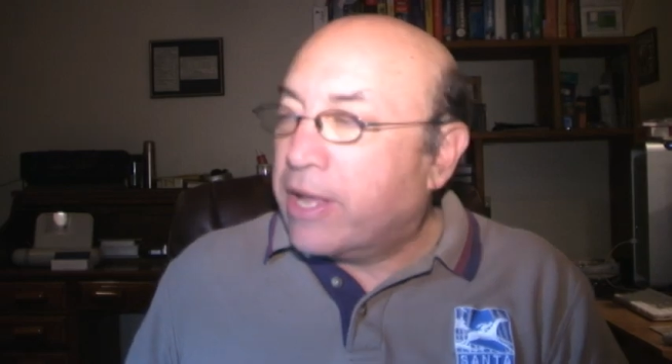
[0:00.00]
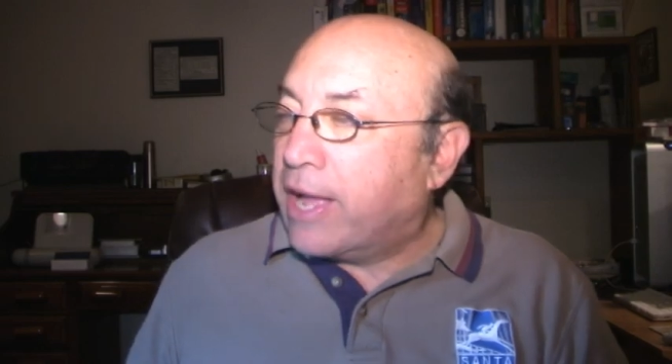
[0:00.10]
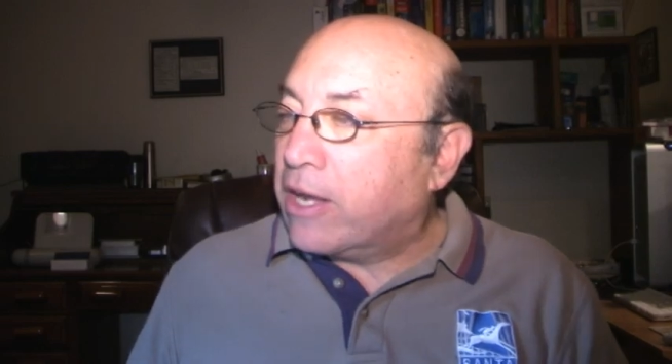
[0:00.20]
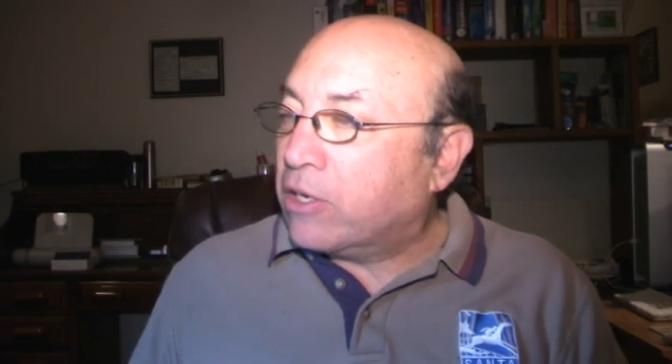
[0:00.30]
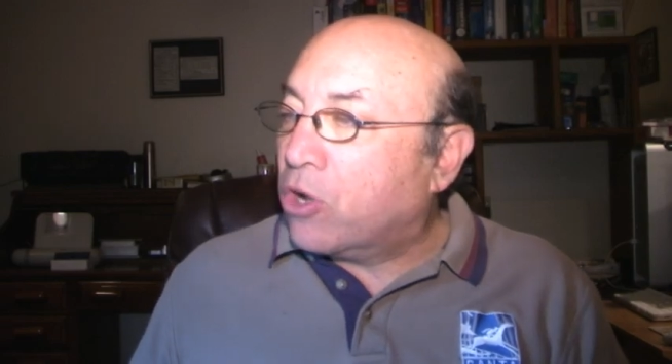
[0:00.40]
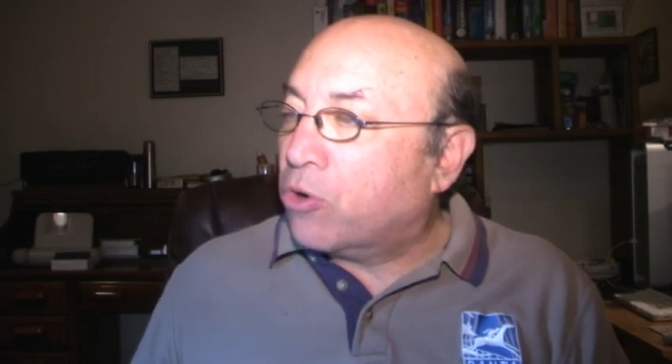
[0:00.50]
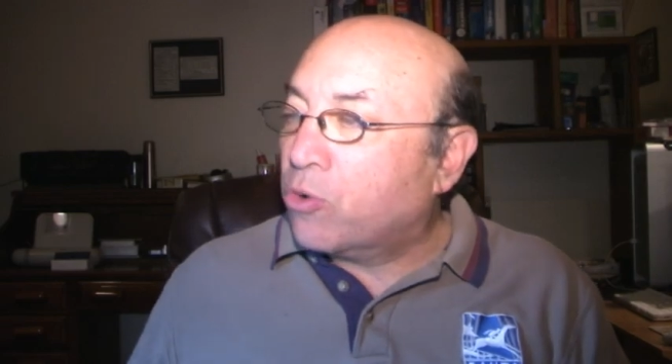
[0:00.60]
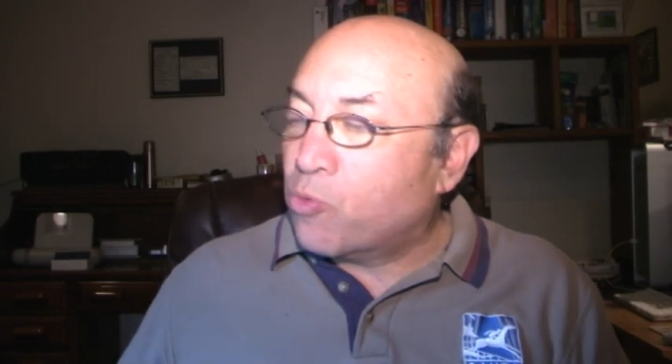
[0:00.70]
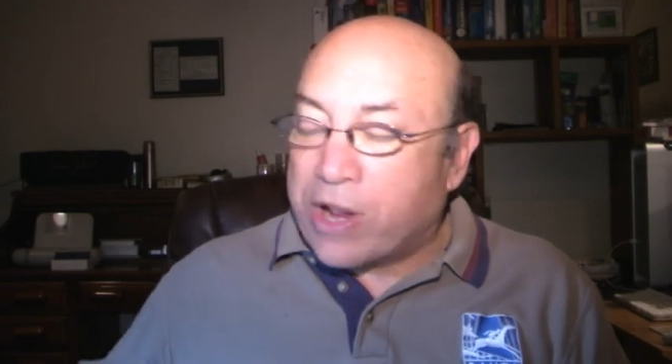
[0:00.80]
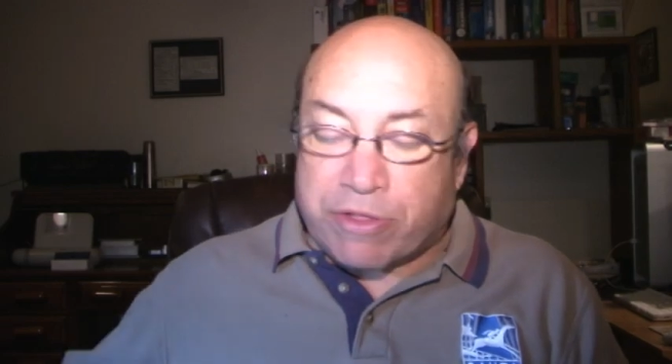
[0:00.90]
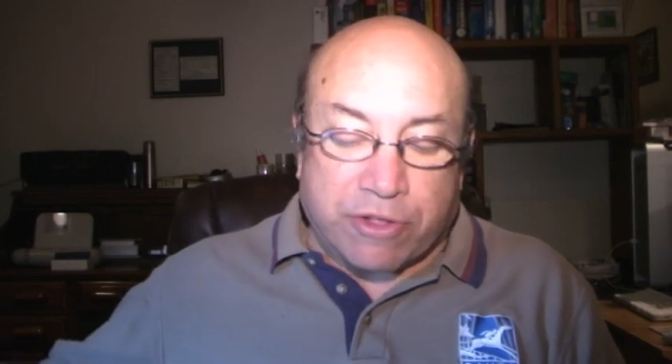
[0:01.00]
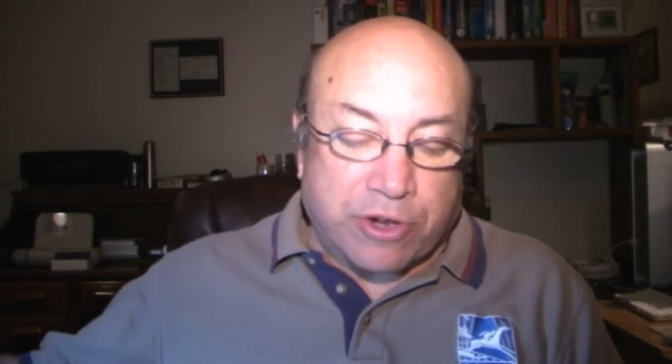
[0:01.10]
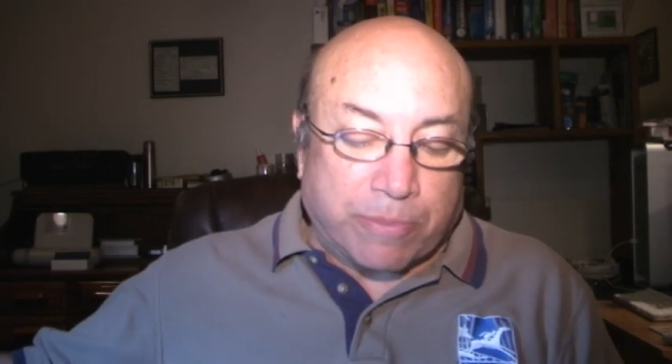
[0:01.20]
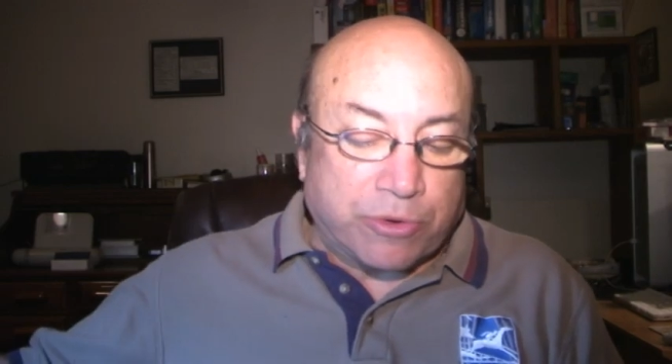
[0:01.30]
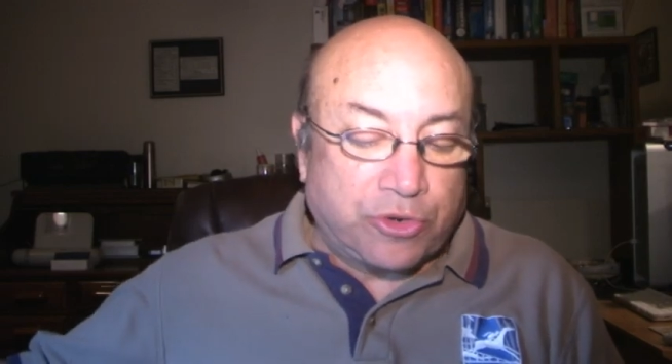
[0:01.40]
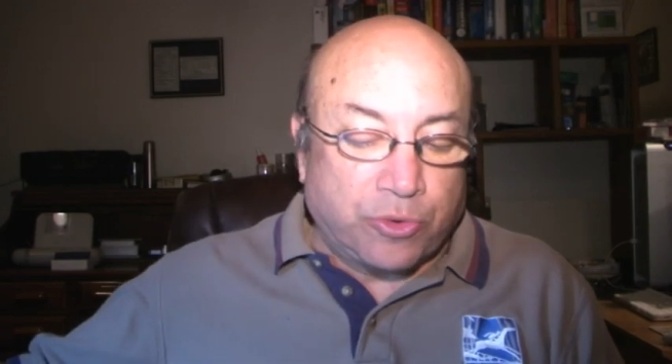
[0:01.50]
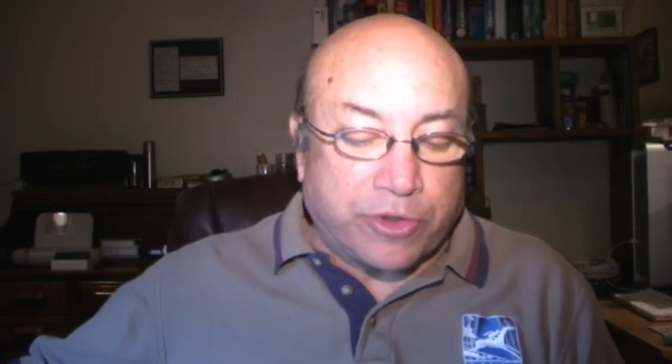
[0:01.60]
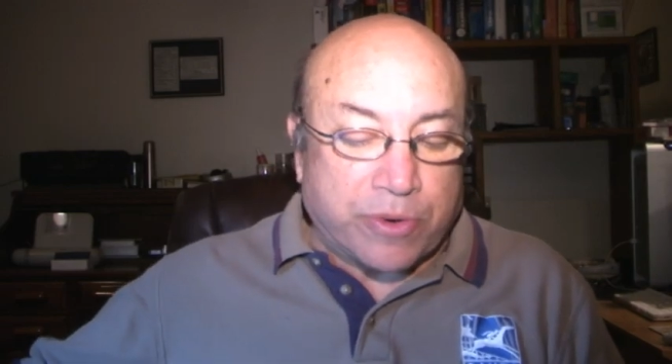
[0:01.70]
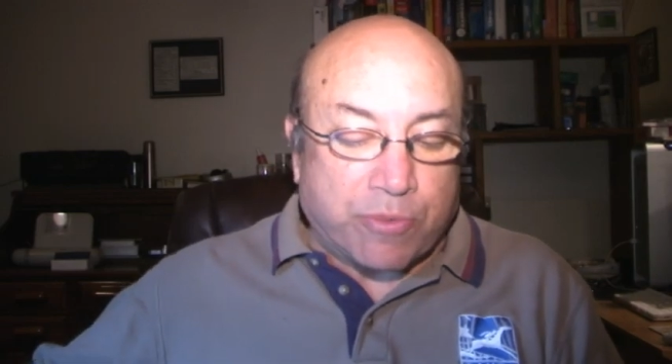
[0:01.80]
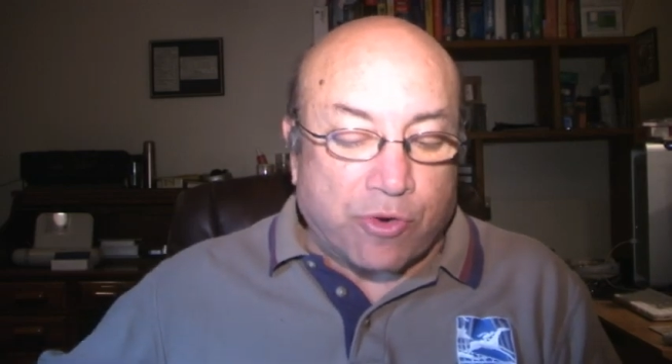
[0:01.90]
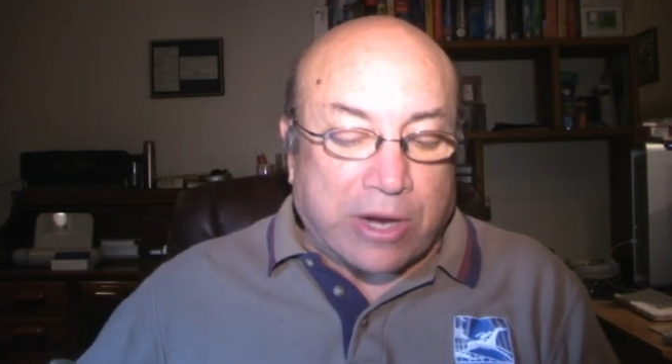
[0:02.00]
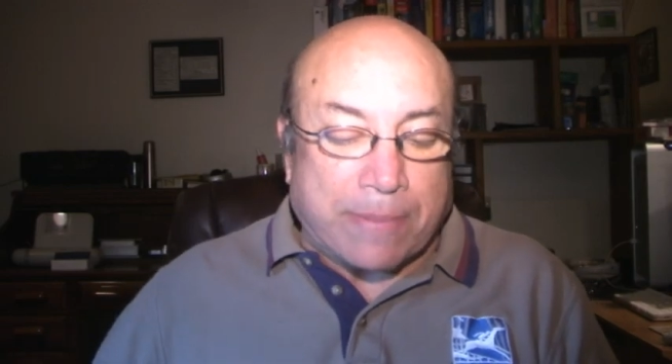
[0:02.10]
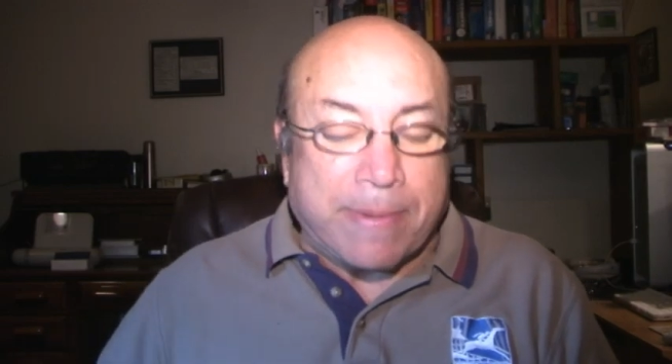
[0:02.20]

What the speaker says: and go to race number 2 on your program.